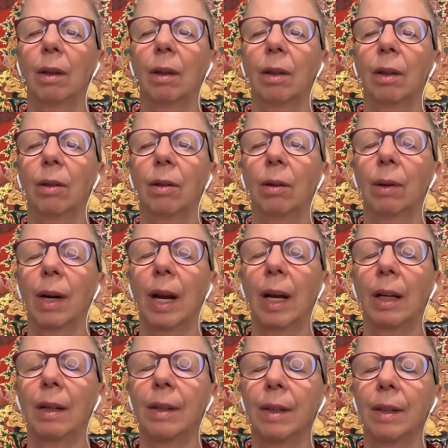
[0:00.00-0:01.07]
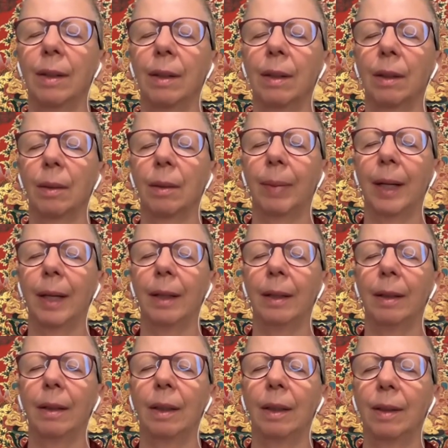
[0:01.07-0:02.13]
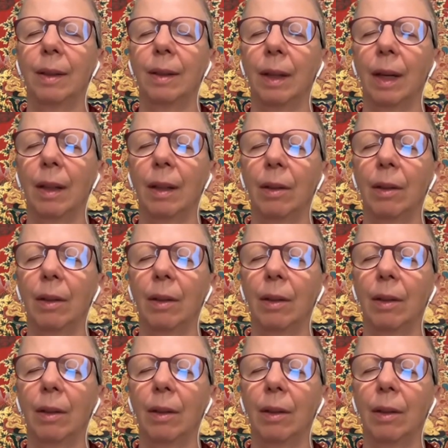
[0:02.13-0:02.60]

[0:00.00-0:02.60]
analysis and debate and this and that,